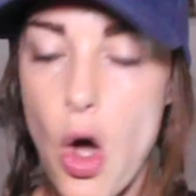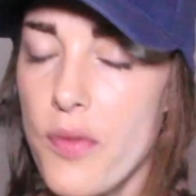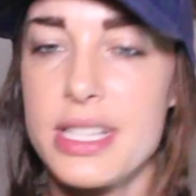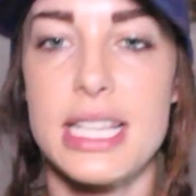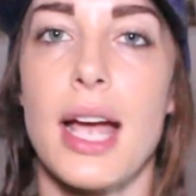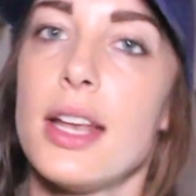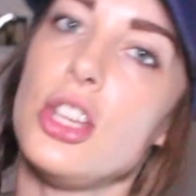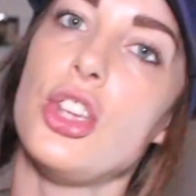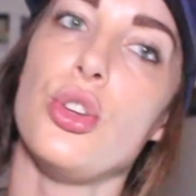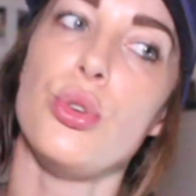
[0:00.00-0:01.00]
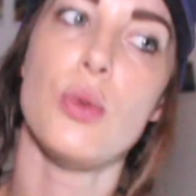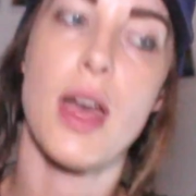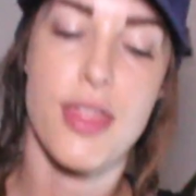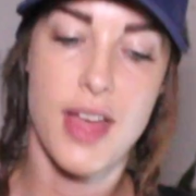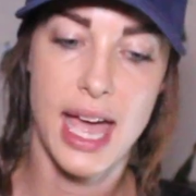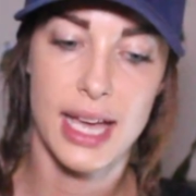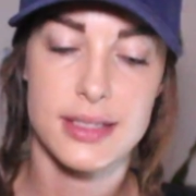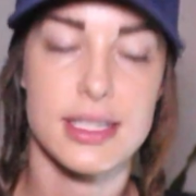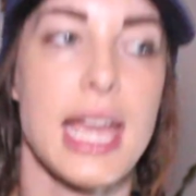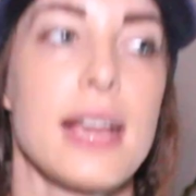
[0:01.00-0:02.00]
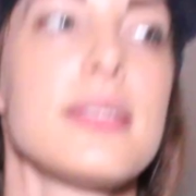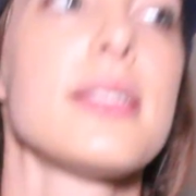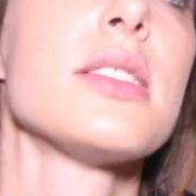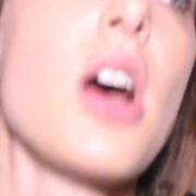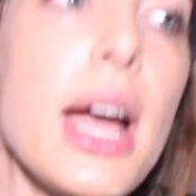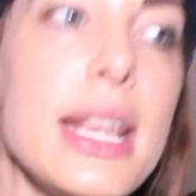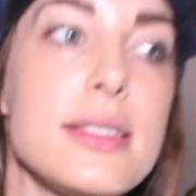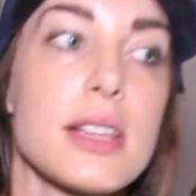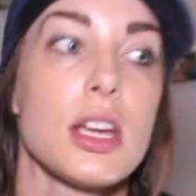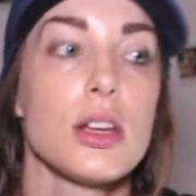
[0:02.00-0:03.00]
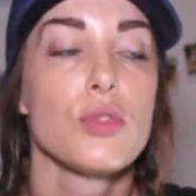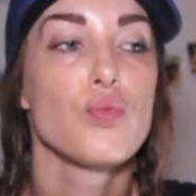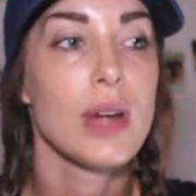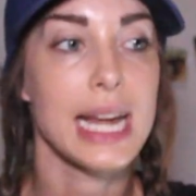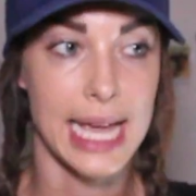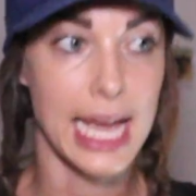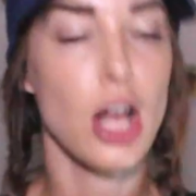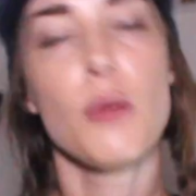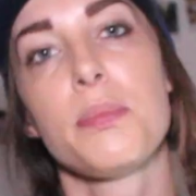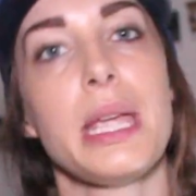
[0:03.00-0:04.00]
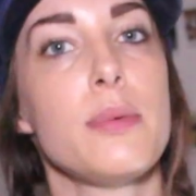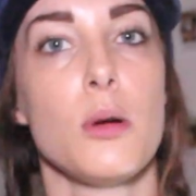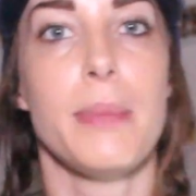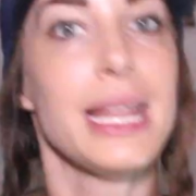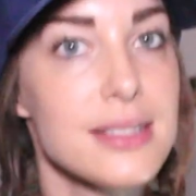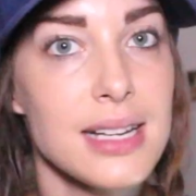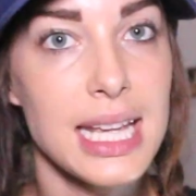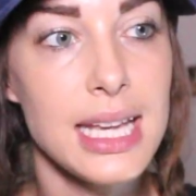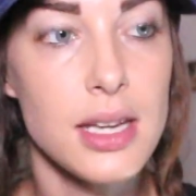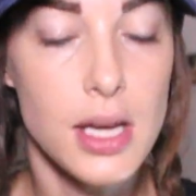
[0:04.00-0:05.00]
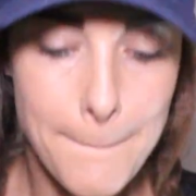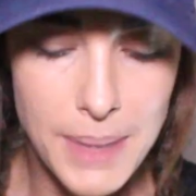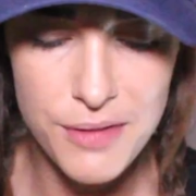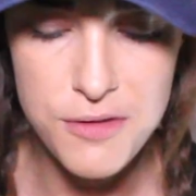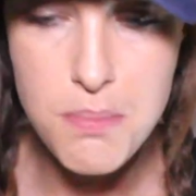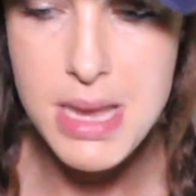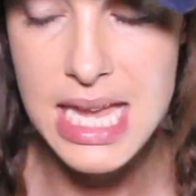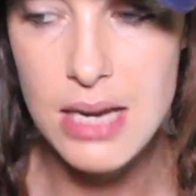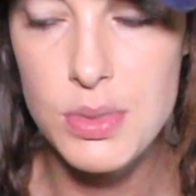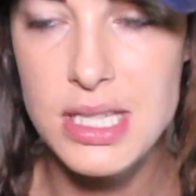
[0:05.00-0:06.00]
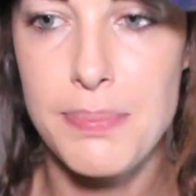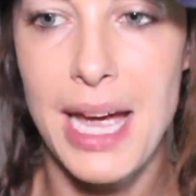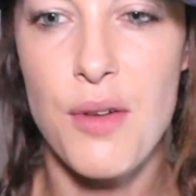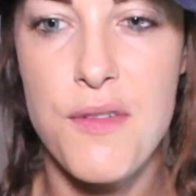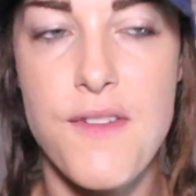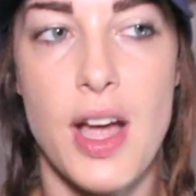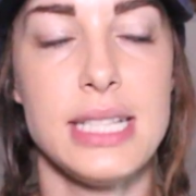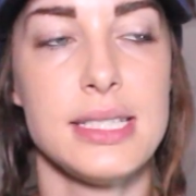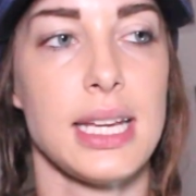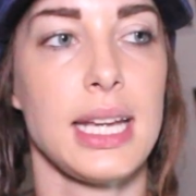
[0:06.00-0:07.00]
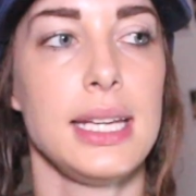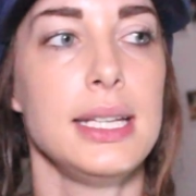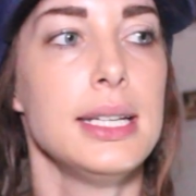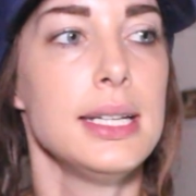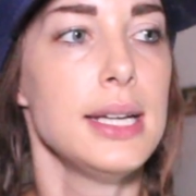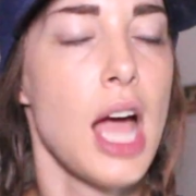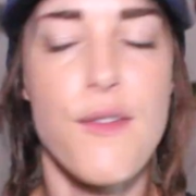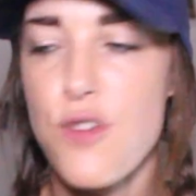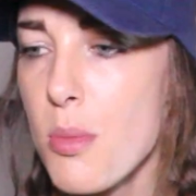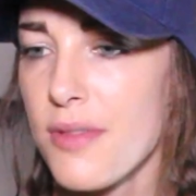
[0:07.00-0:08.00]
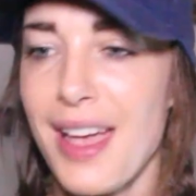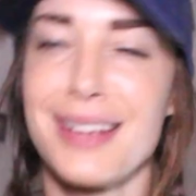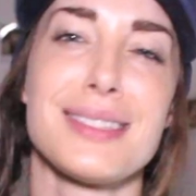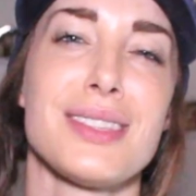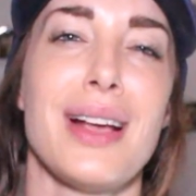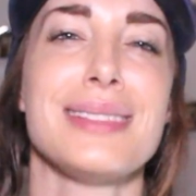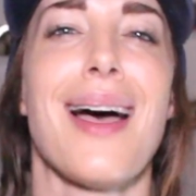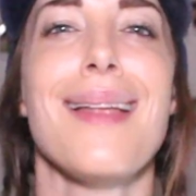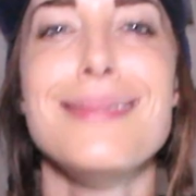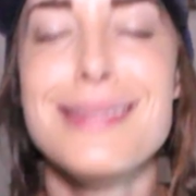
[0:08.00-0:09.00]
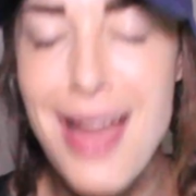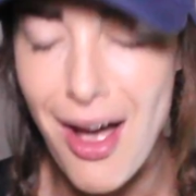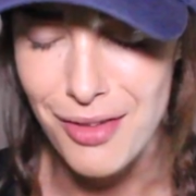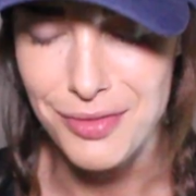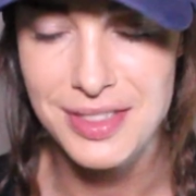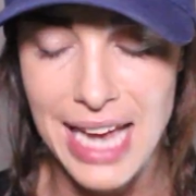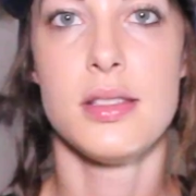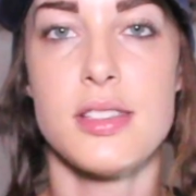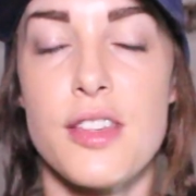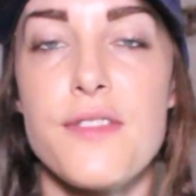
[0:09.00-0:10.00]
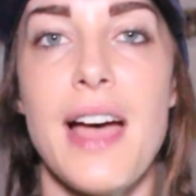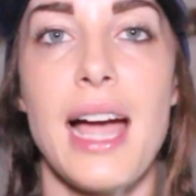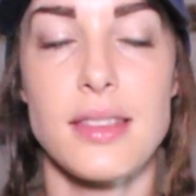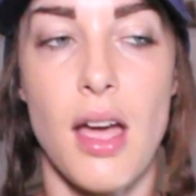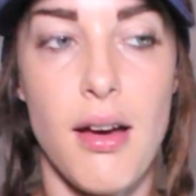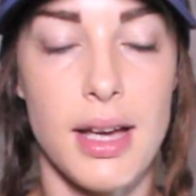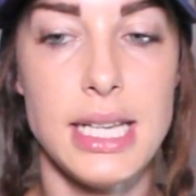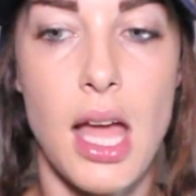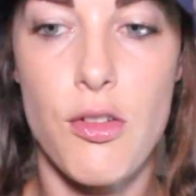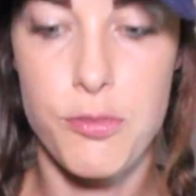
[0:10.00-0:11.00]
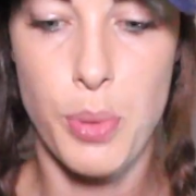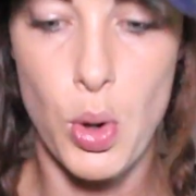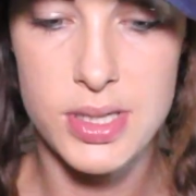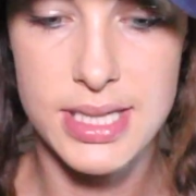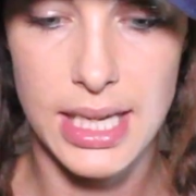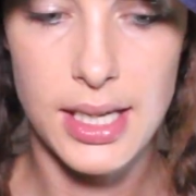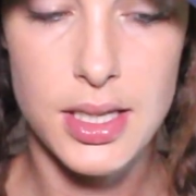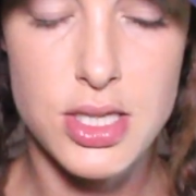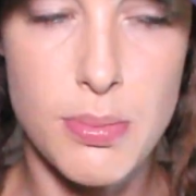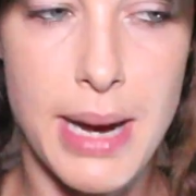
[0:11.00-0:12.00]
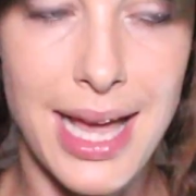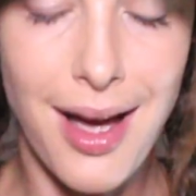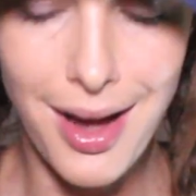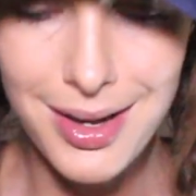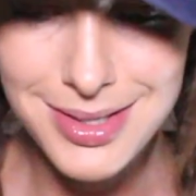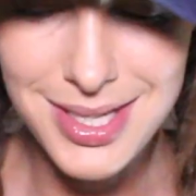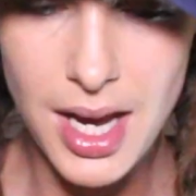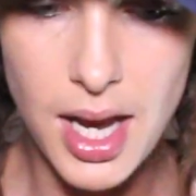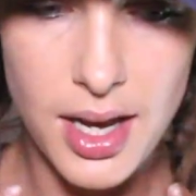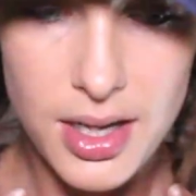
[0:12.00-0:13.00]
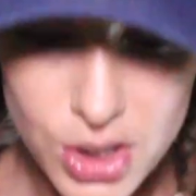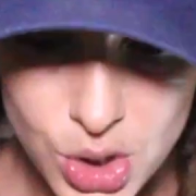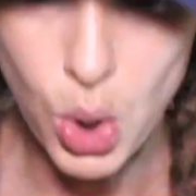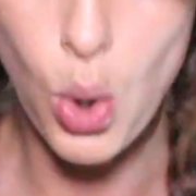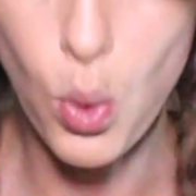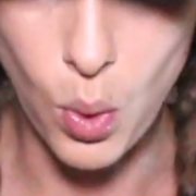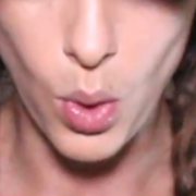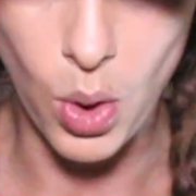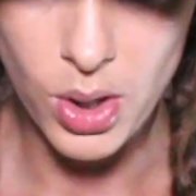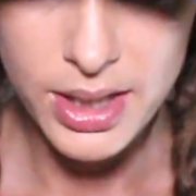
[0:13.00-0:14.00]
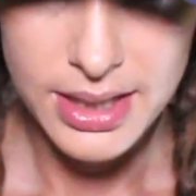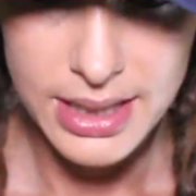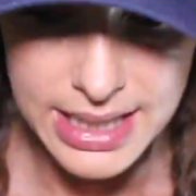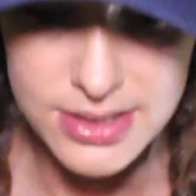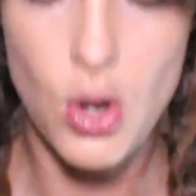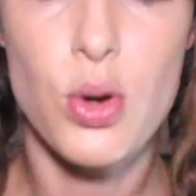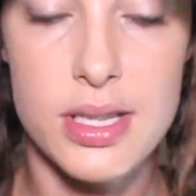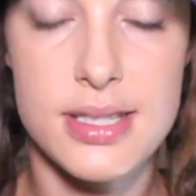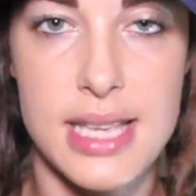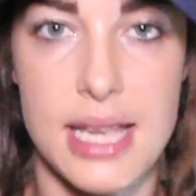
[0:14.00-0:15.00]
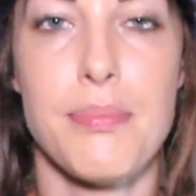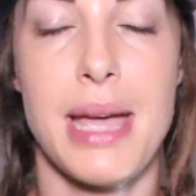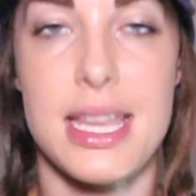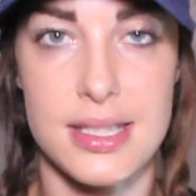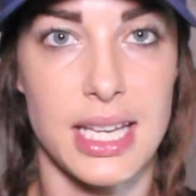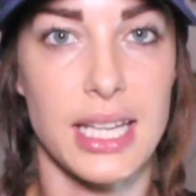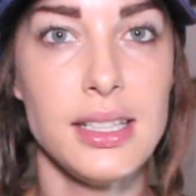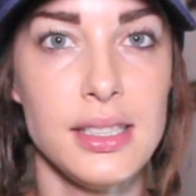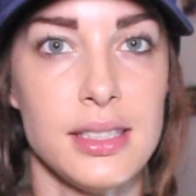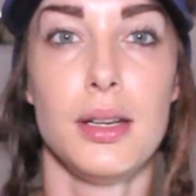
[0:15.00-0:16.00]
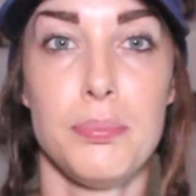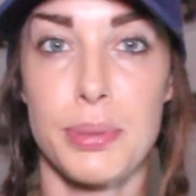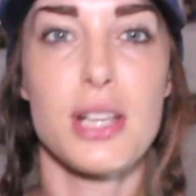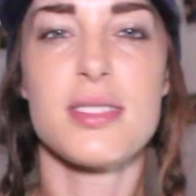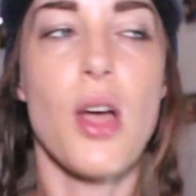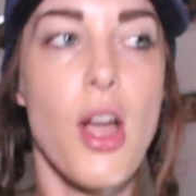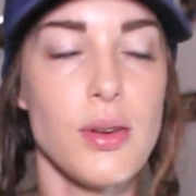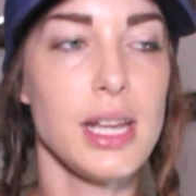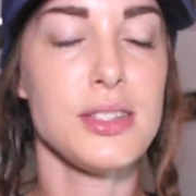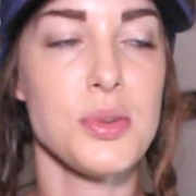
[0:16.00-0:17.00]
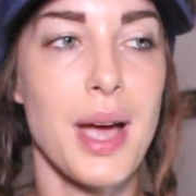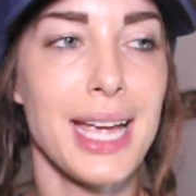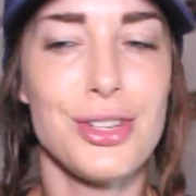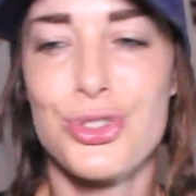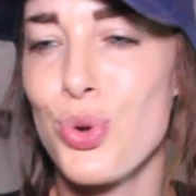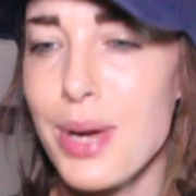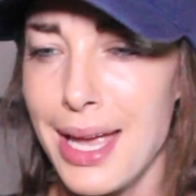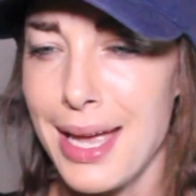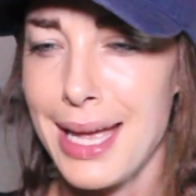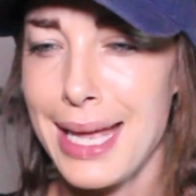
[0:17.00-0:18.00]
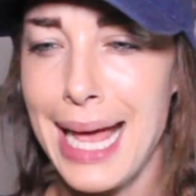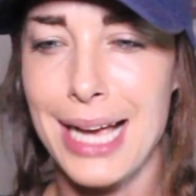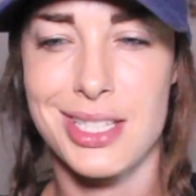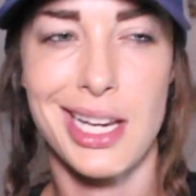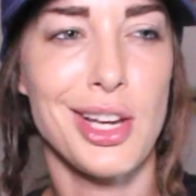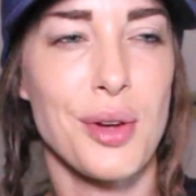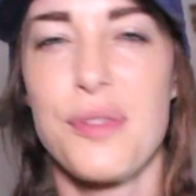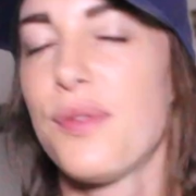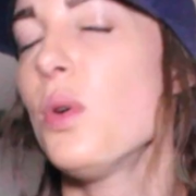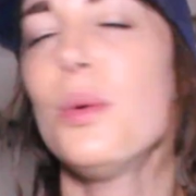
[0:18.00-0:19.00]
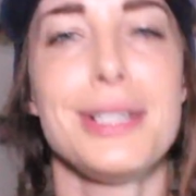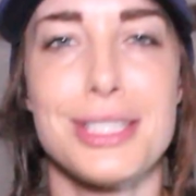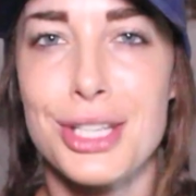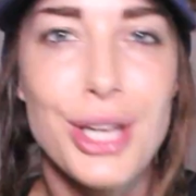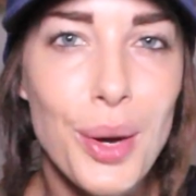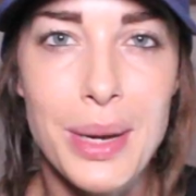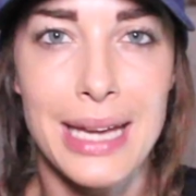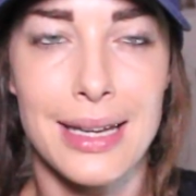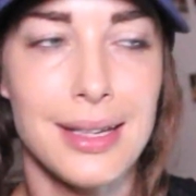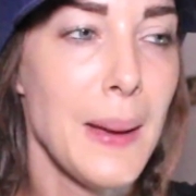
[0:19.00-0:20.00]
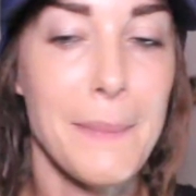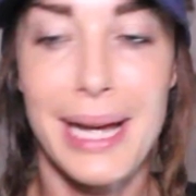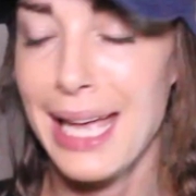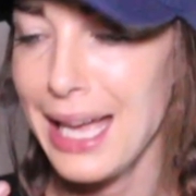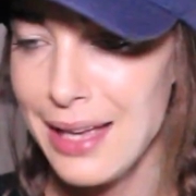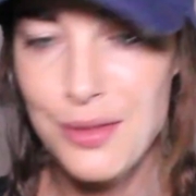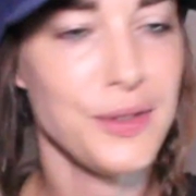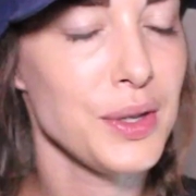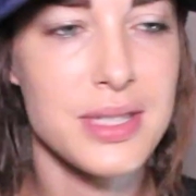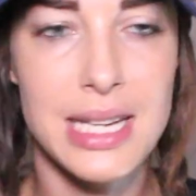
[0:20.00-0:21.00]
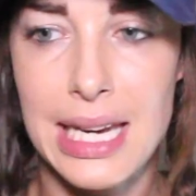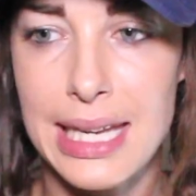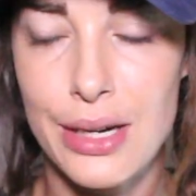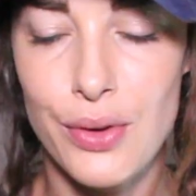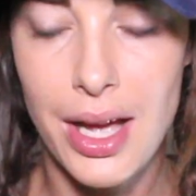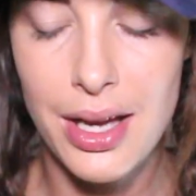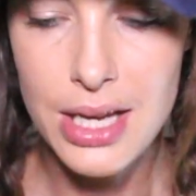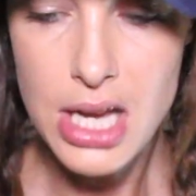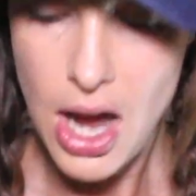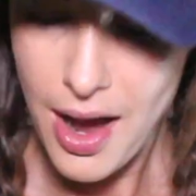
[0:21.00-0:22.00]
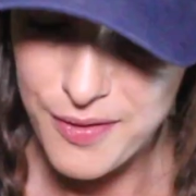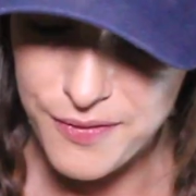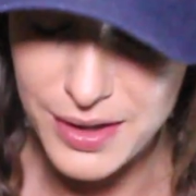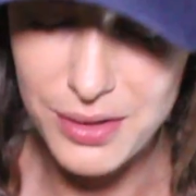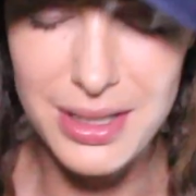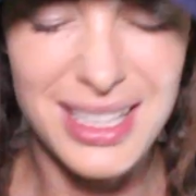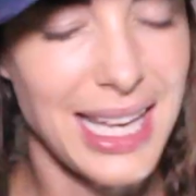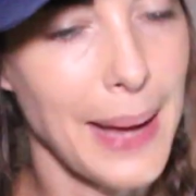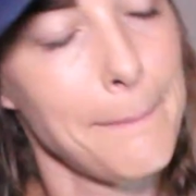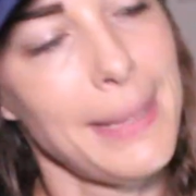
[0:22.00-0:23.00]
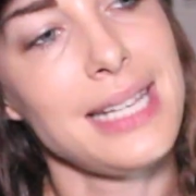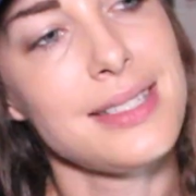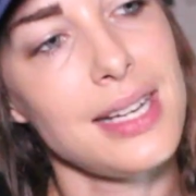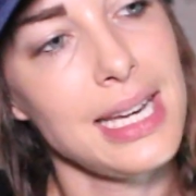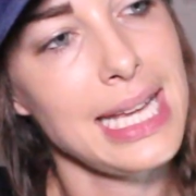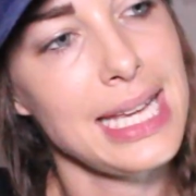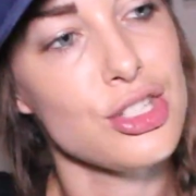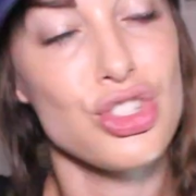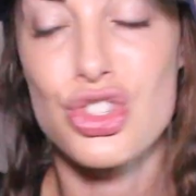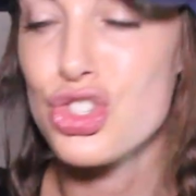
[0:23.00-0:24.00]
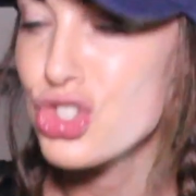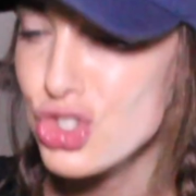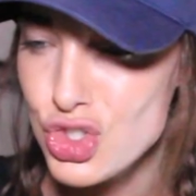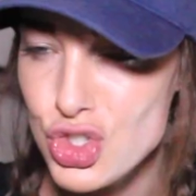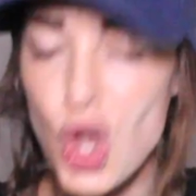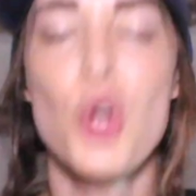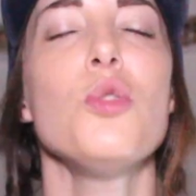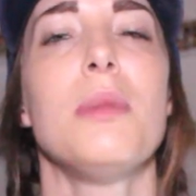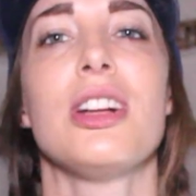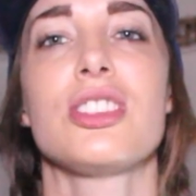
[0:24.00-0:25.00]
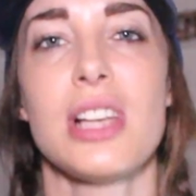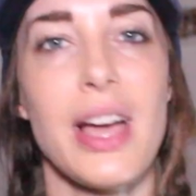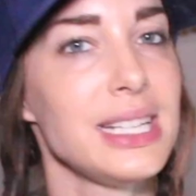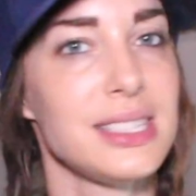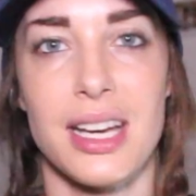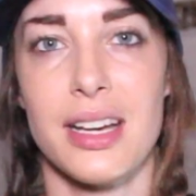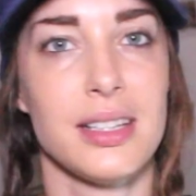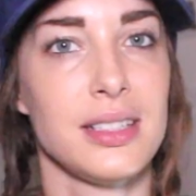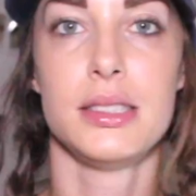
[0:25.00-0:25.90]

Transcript: Obviously, I knew that exercise can really help people mentally, but for me it was about finding a form of exercise that I loved. So the fact that I love boxing to my utter core is honestly amazing, because not only do I enjoy it and actually look forward to going, my head feels clearer, I feel like mentally so much lighter.